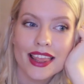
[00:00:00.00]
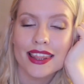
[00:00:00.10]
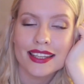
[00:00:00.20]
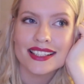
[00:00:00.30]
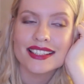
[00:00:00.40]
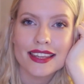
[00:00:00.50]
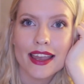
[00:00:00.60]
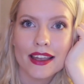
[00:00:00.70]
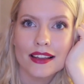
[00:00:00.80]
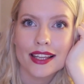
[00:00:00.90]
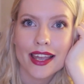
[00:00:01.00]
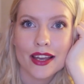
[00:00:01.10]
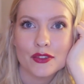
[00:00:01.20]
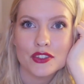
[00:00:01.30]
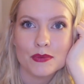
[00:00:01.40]
This is the angle I
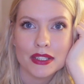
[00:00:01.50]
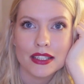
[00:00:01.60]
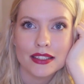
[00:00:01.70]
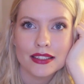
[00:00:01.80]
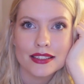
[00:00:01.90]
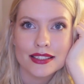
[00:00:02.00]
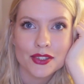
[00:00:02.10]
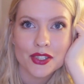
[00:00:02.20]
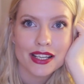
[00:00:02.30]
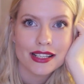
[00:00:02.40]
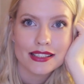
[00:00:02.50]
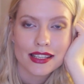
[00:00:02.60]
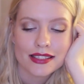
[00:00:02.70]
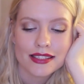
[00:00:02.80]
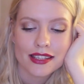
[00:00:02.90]
have to be in so you guys
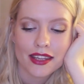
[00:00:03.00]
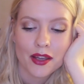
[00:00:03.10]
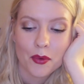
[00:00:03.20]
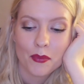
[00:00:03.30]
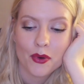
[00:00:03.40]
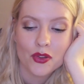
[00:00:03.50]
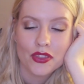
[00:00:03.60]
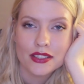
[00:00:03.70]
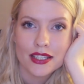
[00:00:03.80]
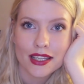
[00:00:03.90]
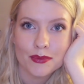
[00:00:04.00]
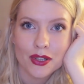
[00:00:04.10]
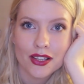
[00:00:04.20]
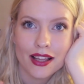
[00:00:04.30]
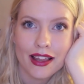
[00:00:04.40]
can see both the
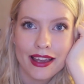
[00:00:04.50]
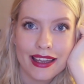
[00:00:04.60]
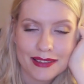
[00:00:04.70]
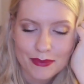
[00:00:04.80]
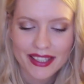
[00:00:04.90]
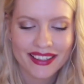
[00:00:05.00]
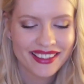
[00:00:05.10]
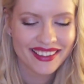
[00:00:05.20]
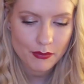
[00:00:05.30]
table and me.